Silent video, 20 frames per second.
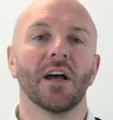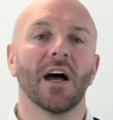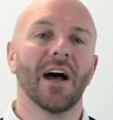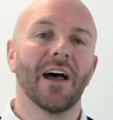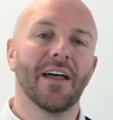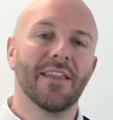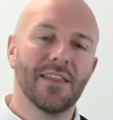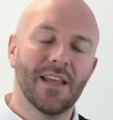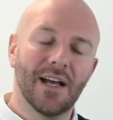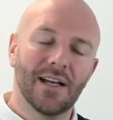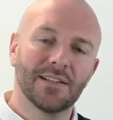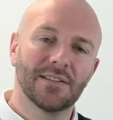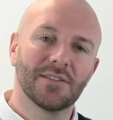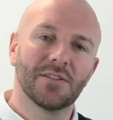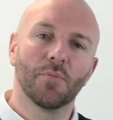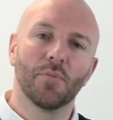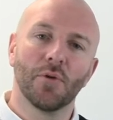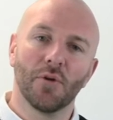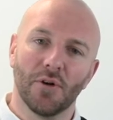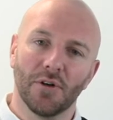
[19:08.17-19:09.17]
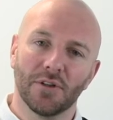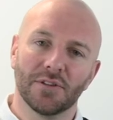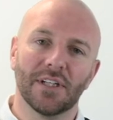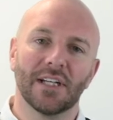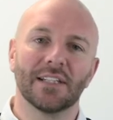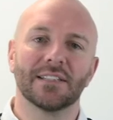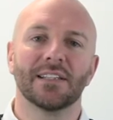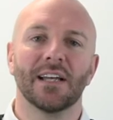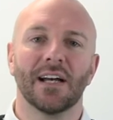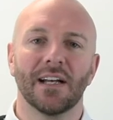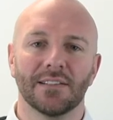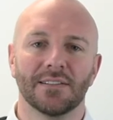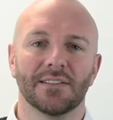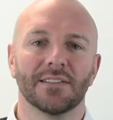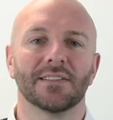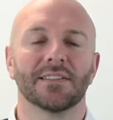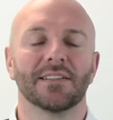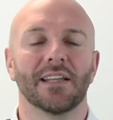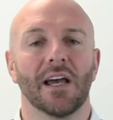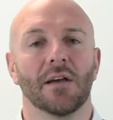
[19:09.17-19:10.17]
And that's the process, that's the
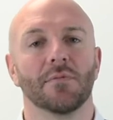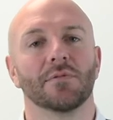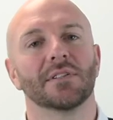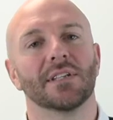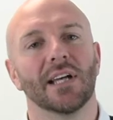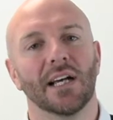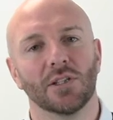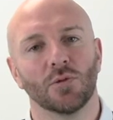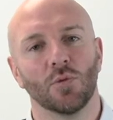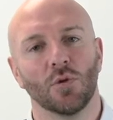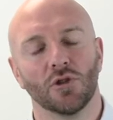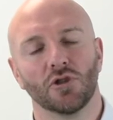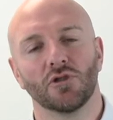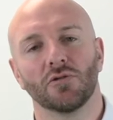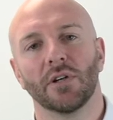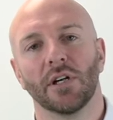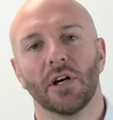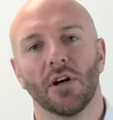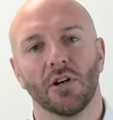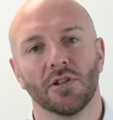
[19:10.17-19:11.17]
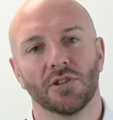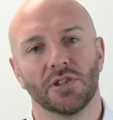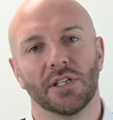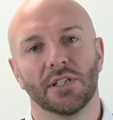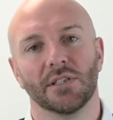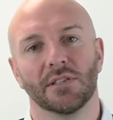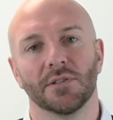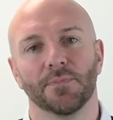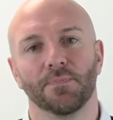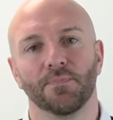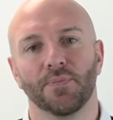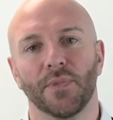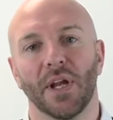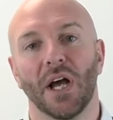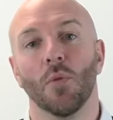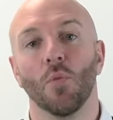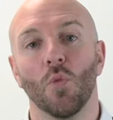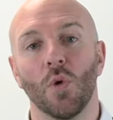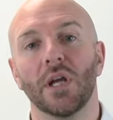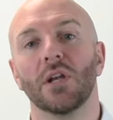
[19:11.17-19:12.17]
steps, that's what triage is.
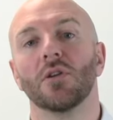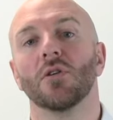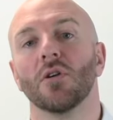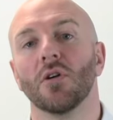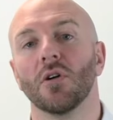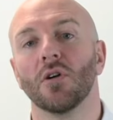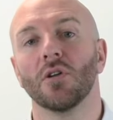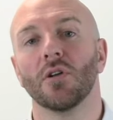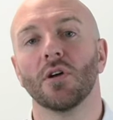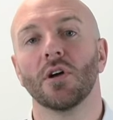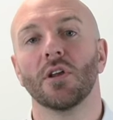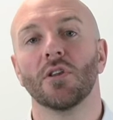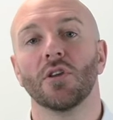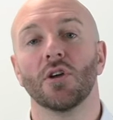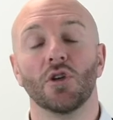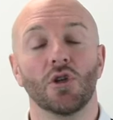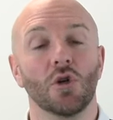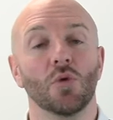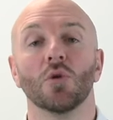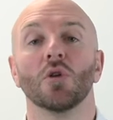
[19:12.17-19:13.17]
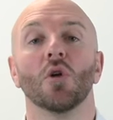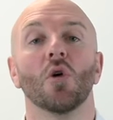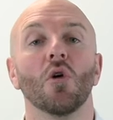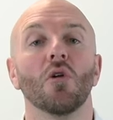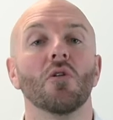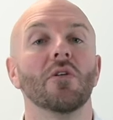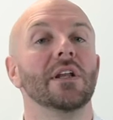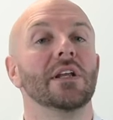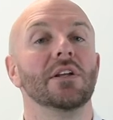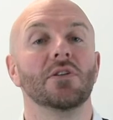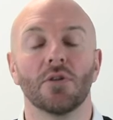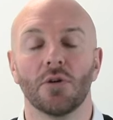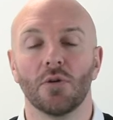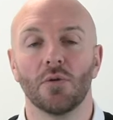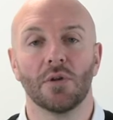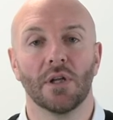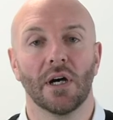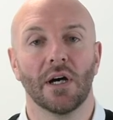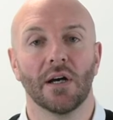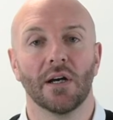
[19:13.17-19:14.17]
And we know that you will already do
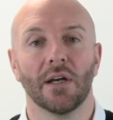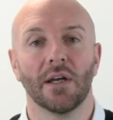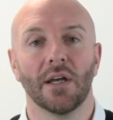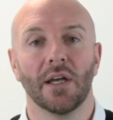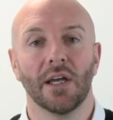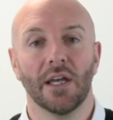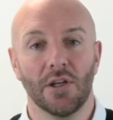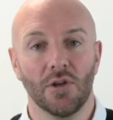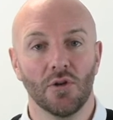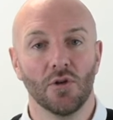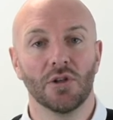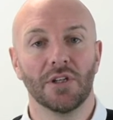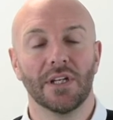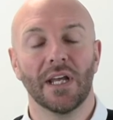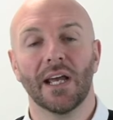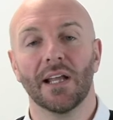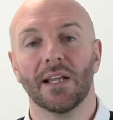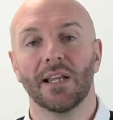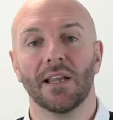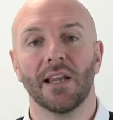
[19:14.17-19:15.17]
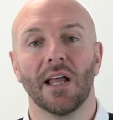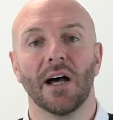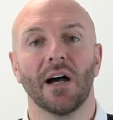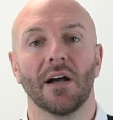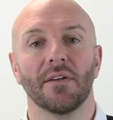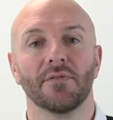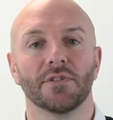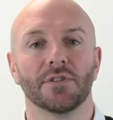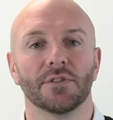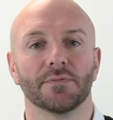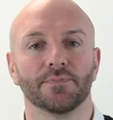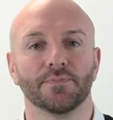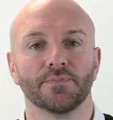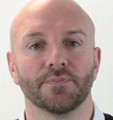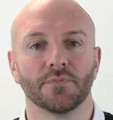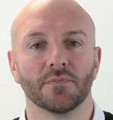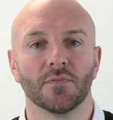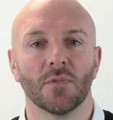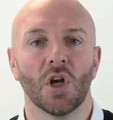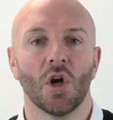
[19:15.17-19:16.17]
that in your daily lives.
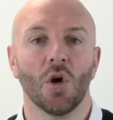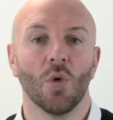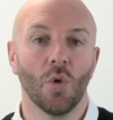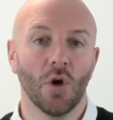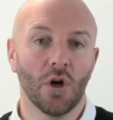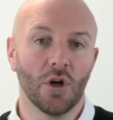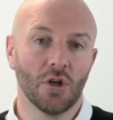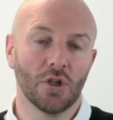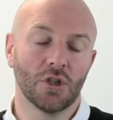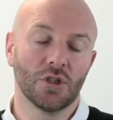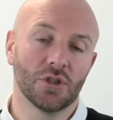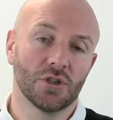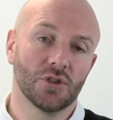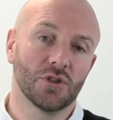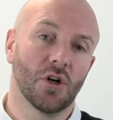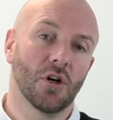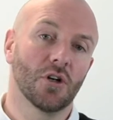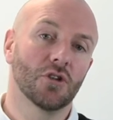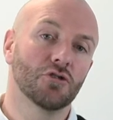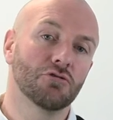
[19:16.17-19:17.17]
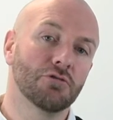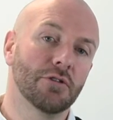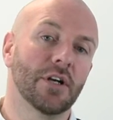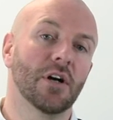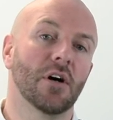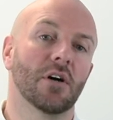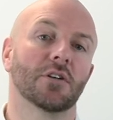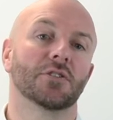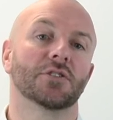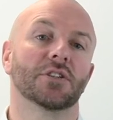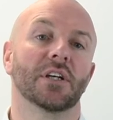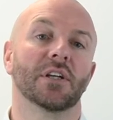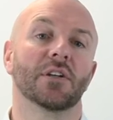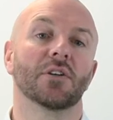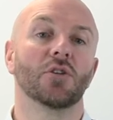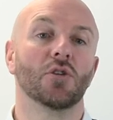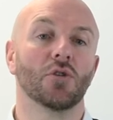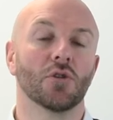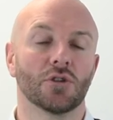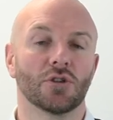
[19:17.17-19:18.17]
We're going to start
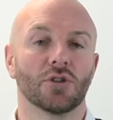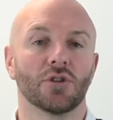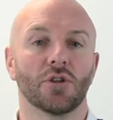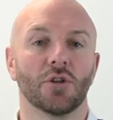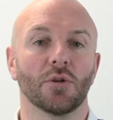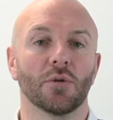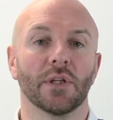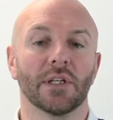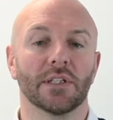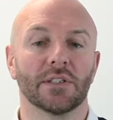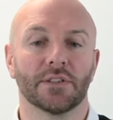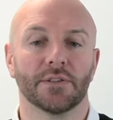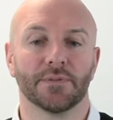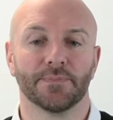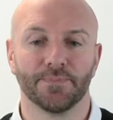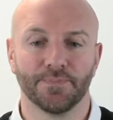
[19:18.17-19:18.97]
triaging your to-do list.